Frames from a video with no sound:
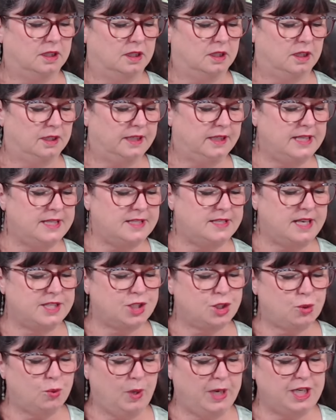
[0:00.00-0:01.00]
This says
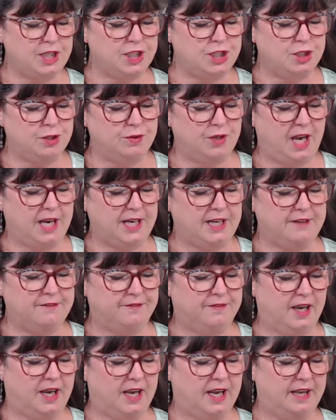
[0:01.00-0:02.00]
twenty-two
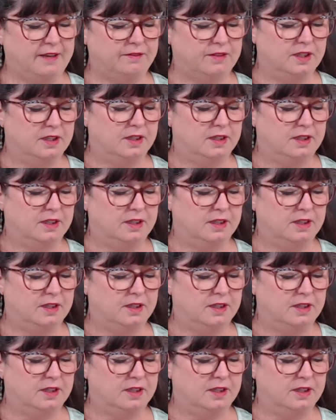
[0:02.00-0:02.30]
ninety-five,